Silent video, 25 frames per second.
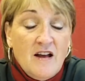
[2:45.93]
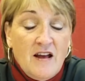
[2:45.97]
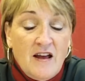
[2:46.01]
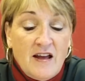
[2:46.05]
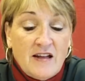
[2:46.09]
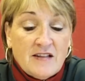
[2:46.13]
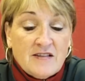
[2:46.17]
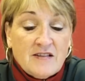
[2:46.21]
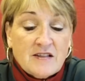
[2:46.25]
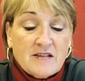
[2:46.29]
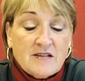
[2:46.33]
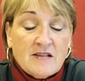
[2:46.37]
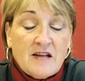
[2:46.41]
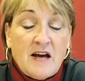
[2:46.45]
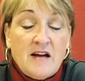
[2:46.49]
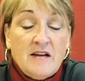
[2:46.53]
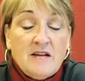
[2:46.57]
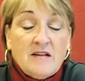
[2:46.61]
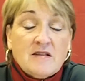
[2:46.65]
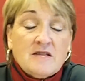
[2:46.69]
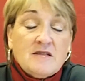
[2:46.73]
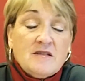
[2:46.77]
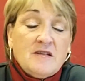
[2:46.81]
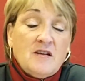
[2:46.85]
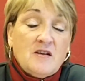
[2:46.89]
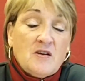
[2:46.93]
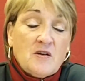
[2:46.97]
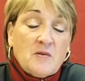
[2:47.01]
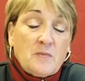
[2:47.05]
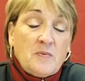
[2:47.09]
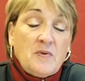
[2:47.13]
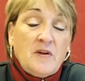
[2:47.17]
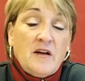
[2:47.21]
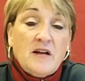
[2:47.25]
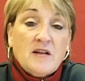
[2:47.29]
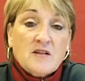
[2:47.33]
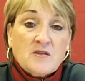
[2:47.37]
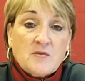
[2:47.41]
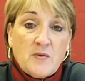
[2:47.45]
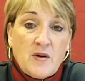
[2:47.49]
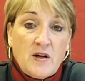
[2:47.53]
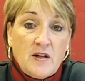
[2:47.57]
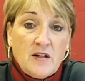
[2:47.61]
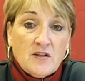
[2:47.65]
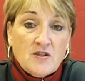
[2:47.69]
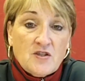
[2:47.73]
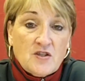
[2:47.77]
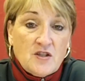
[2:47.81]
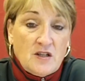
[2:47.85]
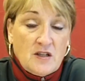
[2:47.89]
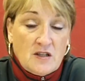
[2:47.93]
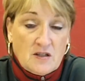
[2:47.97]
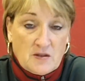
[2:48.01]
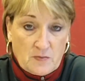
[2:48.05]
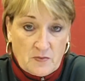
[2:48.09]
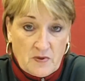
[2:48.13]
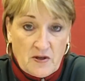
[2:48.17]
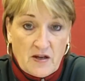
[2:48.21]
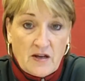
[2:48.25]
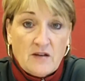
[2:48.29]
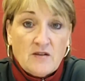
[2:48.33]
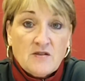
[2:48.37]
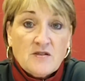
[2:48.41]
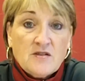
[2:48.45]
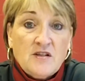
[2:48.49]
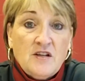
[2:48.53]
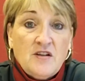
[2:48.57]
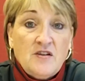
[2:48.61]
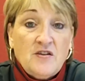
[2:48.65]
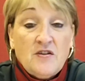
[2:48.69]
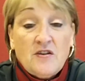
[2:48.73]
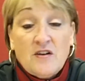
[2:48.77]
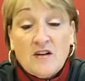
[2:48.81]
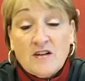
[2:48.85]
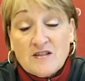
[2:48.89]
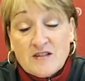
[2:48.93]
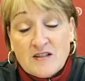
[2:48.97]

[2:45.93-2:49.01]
it's exciting to see her play as well as she is playing her senior year.